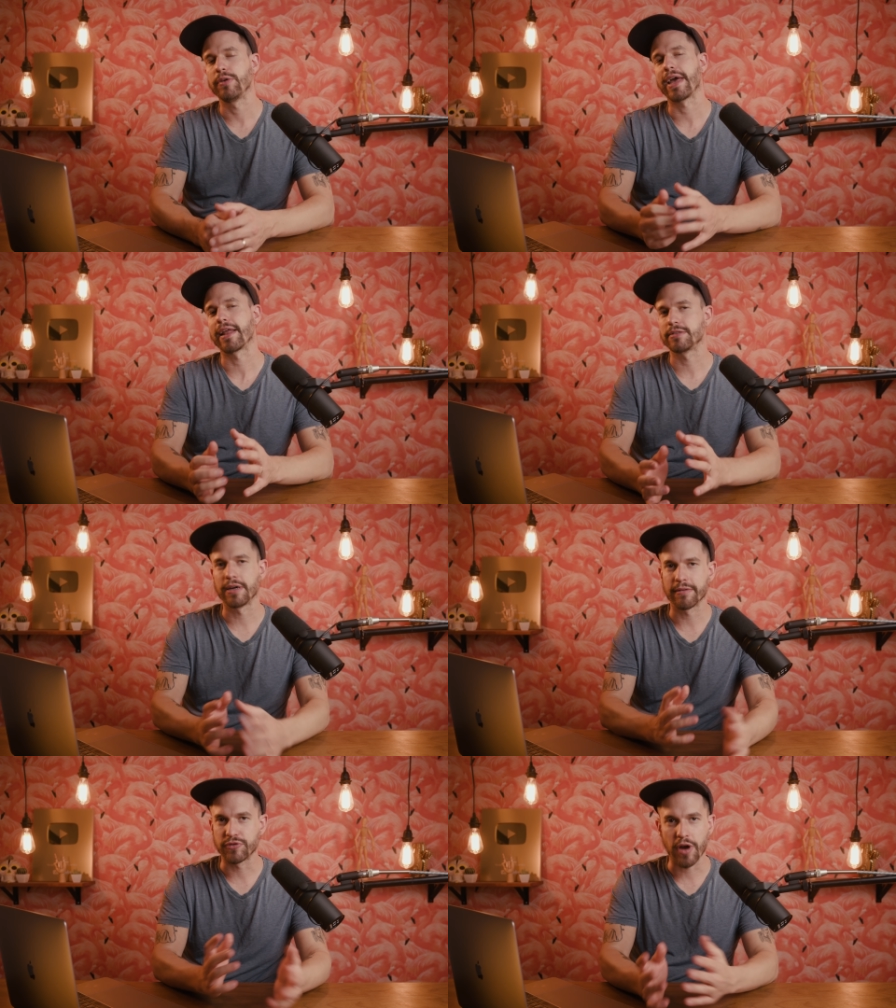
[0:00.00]
You can add a
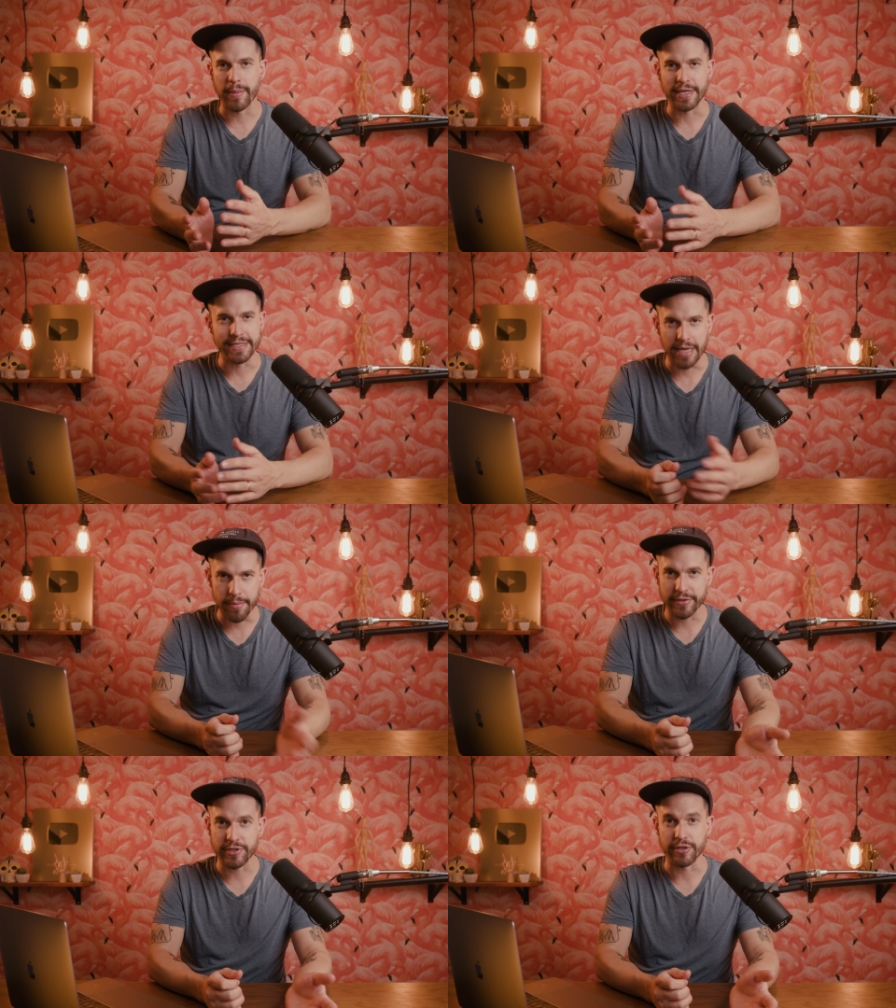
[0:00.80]
ton of drama and
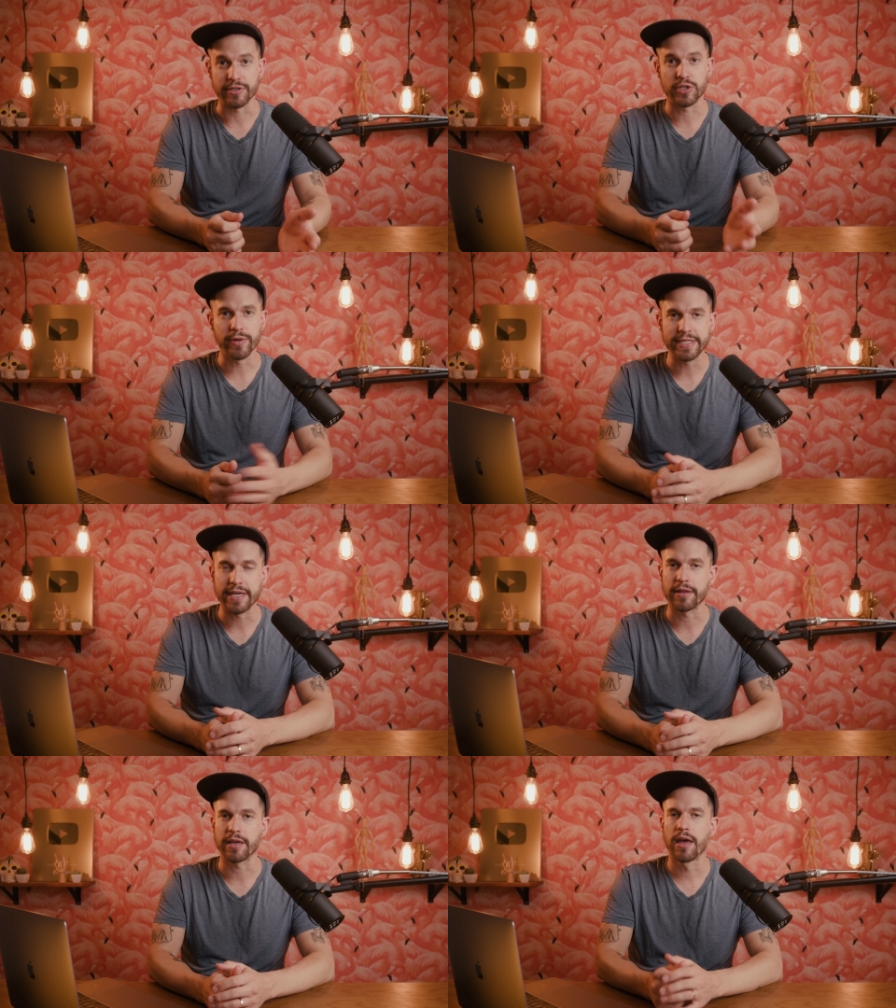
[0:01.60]
depth to your
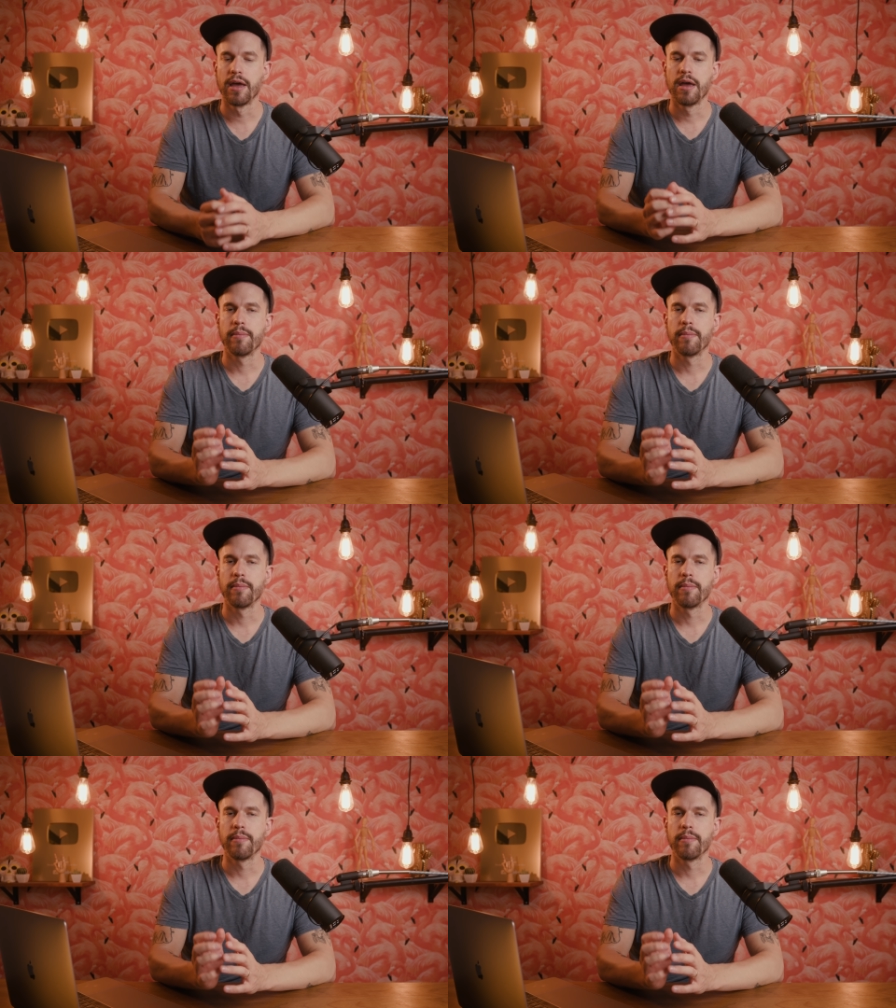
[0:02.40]
storytelling